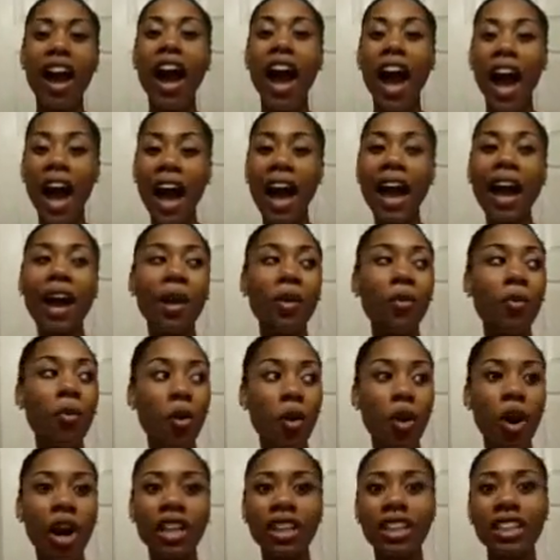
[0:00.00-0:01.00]
I
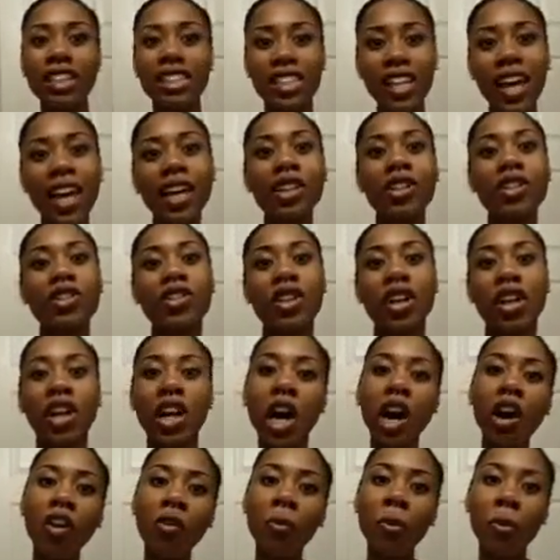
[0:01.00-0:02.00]
want the texture
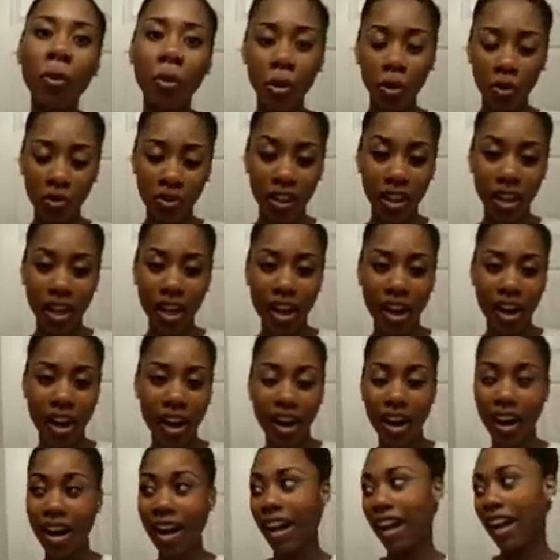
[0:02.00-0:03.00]
of Peruvian
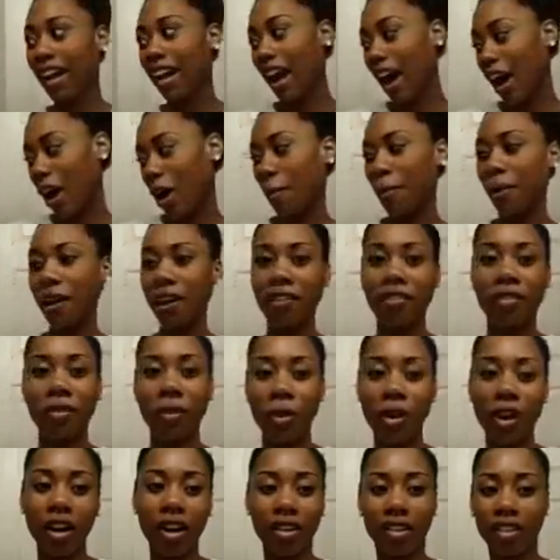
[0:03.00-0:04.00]
hair, and I'll pay
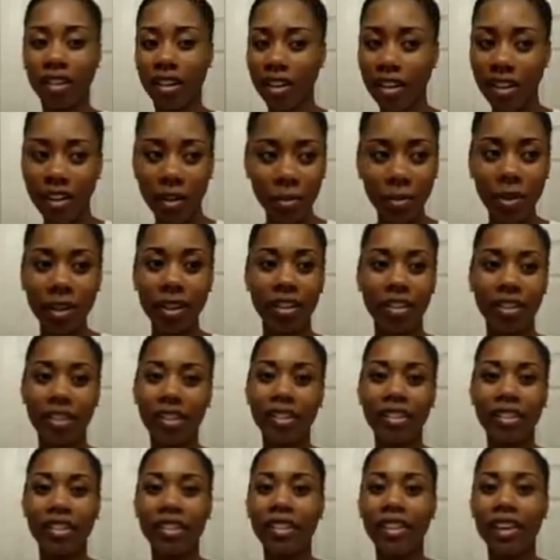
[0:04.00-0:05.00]
for it. Like, I
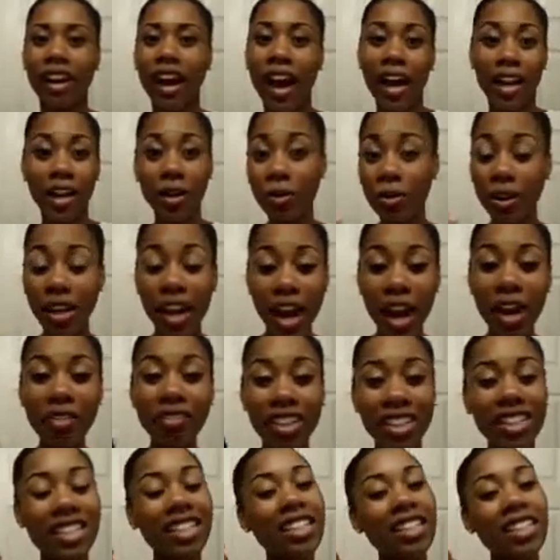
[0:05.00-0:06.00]
don't care
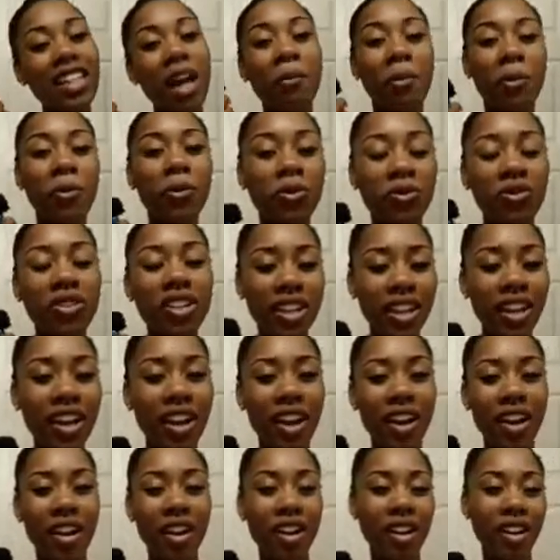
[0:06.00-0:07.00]
if this is not Peruvian
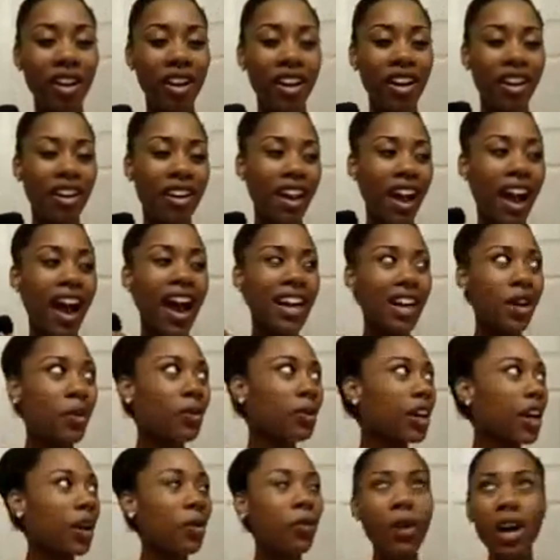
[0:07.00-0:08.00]
hair. I
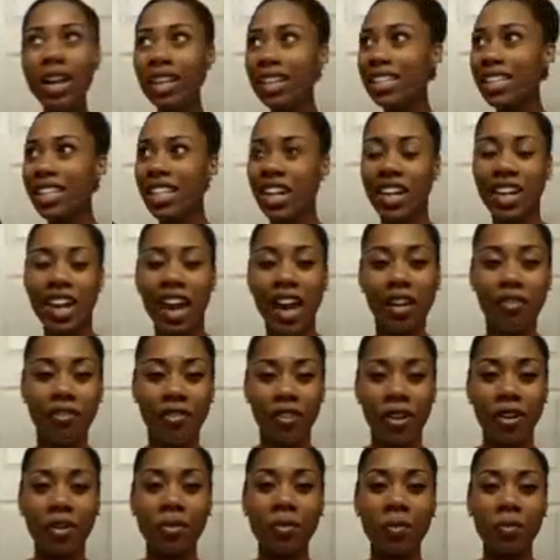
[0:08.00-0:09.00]
don't care where this hair came
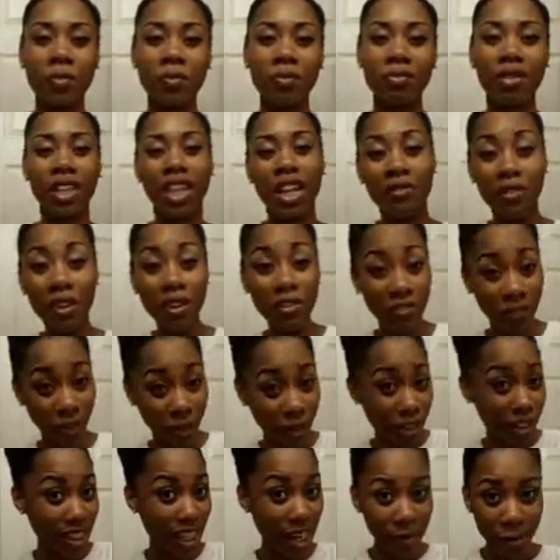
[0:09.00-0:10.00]
from. If it
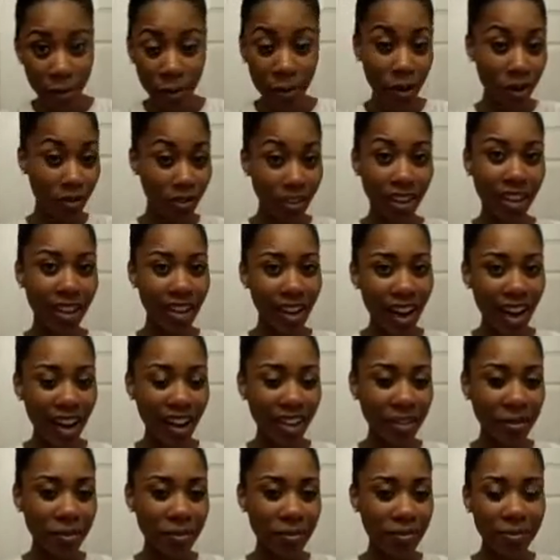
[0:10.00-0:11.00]
feels like Peruvian
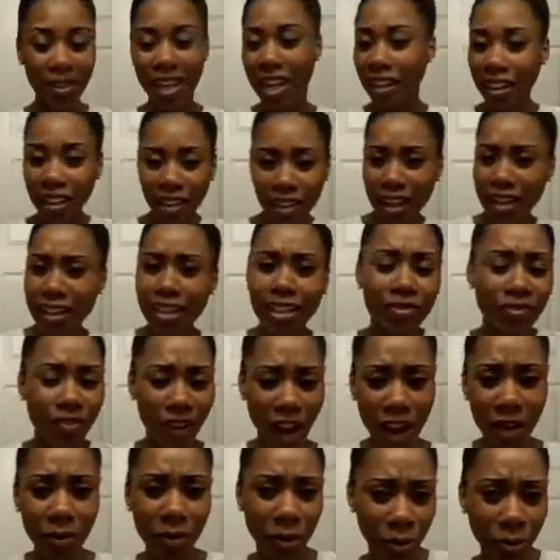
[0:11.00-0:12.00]
hair, then that's
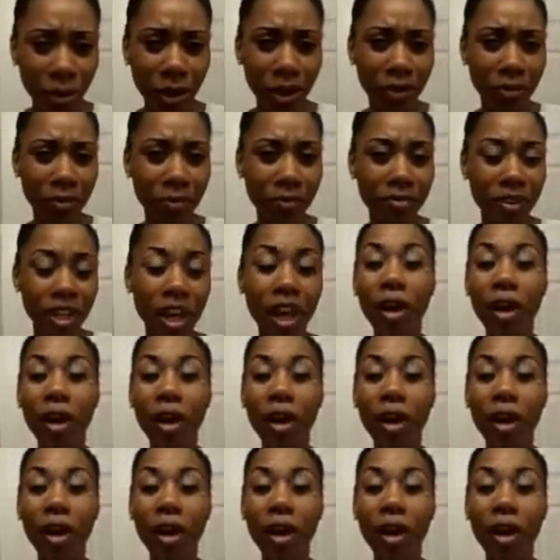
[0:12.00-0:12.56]
fine with me.